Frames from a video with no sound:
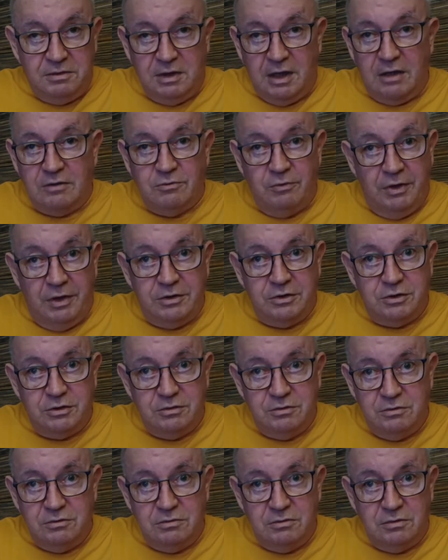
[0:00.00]
That runs,
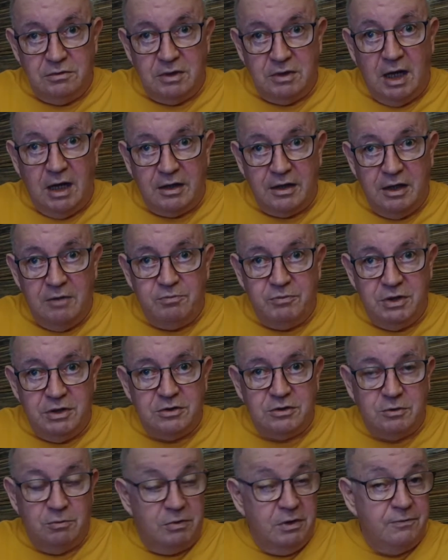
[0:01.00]
I keep this
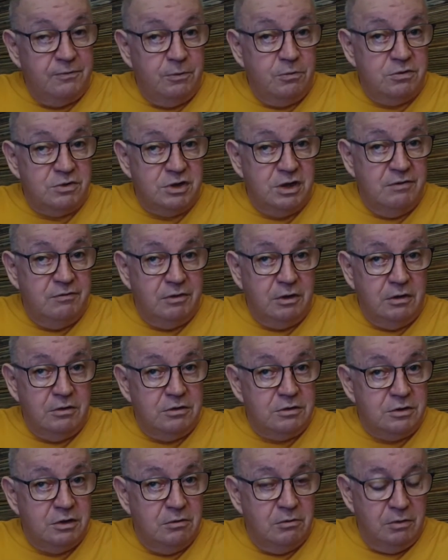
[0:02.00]
24/7 on the
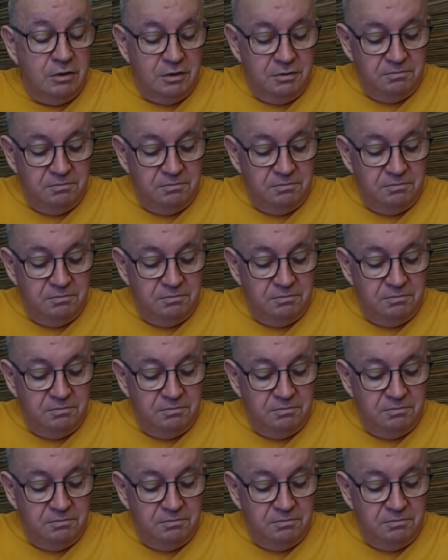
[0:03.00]
solar.